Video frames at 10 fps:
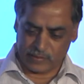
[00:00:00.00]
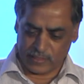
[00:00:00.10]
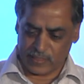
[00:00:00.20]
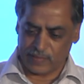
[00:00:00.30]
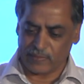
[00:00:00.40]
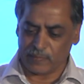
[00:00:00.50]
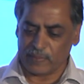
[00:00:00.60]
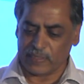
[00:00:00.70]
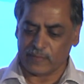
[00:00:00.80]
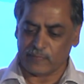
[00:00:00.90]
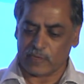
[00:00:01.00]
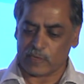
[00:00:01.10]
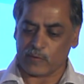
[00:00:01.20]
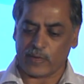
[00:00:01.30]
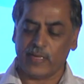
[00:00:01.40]
that are available in the world
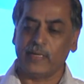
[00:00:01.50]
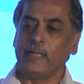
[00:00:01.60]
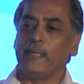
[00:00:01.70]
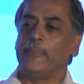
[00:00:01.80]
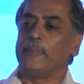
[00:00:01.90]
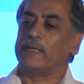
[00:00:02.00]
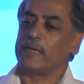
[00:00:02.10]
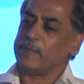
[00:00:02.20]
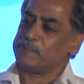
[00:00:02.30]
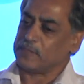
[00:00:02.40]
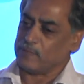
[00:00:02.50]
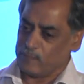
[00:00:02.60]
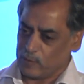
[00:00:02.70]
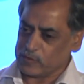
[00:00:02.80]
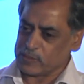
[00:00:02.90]
today. Types of
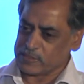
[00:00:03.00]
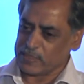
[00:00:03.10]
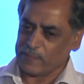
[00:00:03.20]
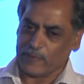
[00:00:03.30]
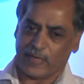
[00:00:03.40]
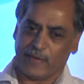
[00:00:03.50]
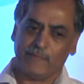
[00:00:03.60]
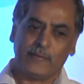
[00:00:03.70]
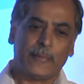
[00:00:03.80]
watches that we have.